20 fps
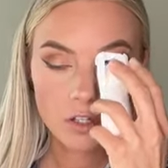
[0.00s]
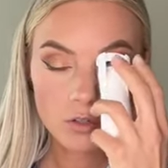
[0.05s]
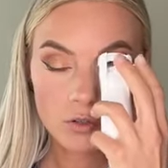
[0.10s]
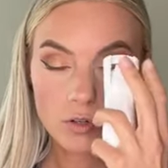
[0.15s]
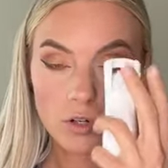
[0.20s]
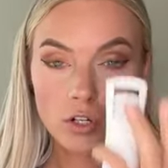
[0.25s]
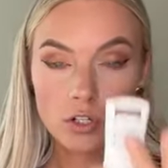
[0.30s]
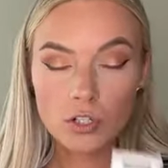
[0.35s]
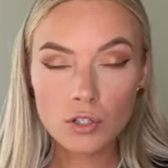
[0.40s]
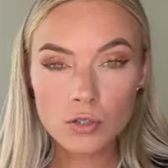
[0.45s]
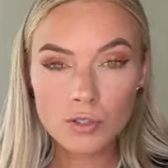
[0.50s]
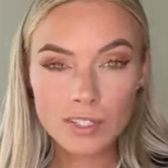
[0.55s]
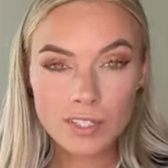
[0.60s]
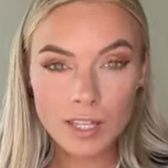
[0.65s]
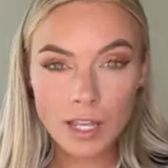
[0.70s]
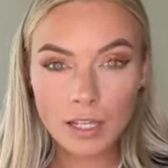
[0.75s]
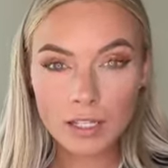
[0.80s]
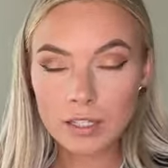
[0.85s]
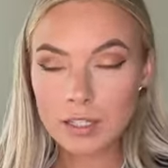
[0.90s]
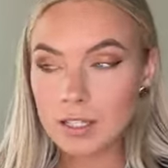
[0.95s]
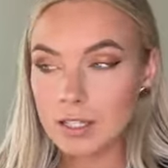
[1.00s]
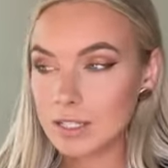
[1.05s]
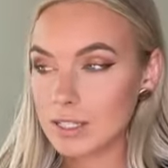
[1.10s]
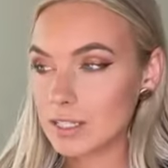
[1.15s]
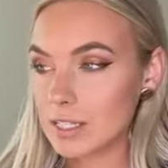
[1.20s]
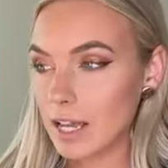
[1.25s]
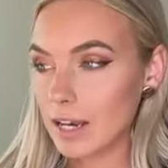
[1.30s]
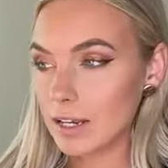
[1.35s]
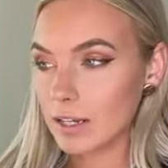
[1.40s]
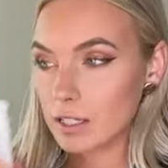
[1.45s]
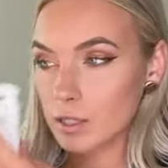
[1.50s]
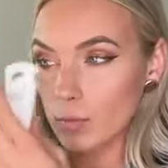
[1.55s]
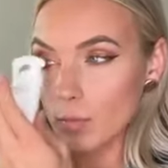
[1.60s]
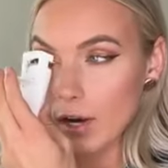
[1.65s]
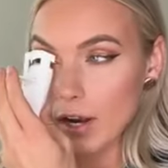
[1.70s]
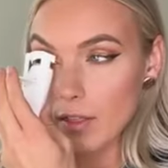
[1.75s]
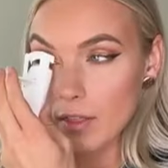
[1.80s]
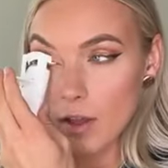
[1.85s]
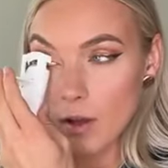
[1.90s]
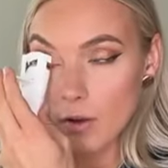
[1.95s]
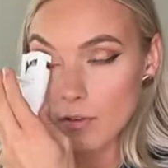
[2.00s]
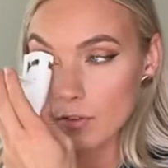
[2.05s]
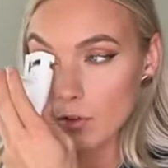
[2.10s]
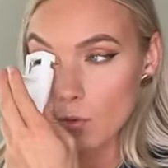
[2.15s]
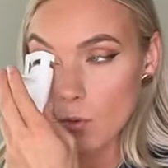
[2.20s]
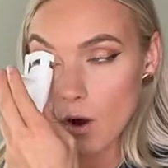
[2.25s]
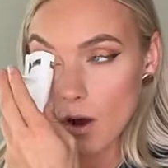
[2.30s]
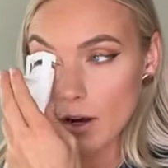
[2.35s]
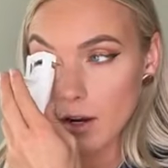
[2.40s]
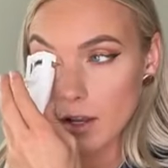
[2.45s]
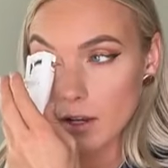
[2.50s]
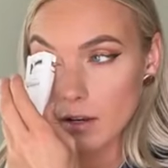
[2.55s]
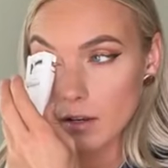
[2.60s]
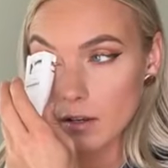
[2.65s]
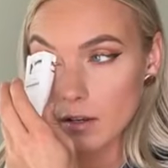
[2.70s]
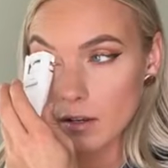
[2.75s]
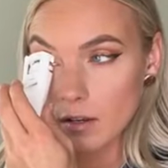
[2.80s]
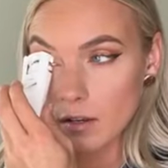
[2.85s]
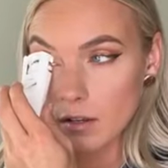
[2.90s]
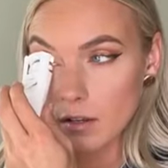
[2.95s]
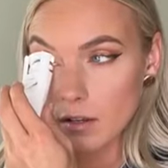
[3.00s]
You could use like the setting spray though if you wanted.